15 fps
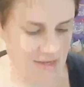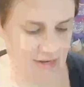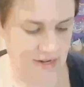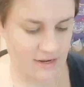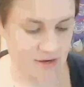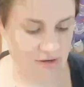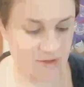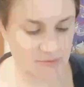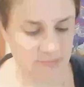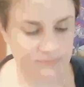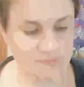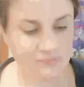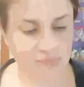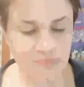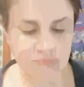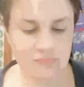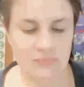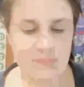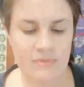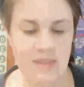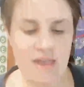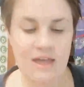in here
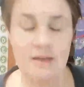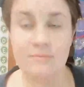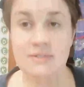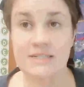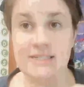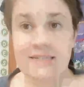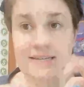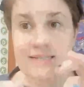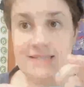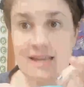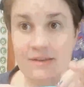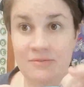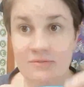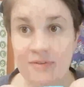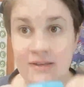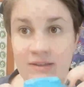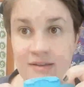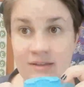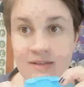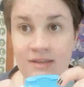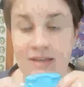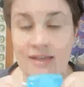to stay safe,
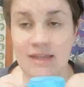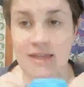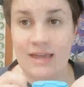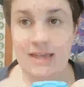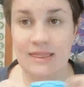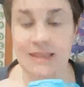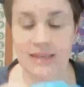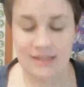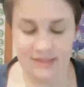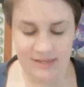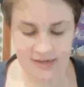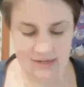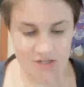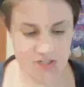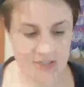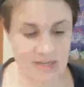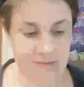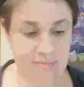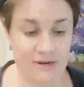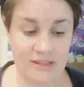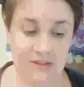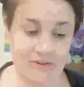and then they can just
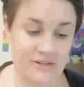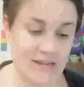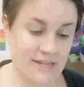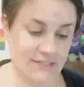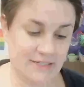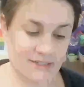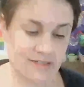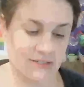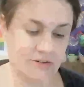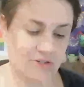keep it in their desks.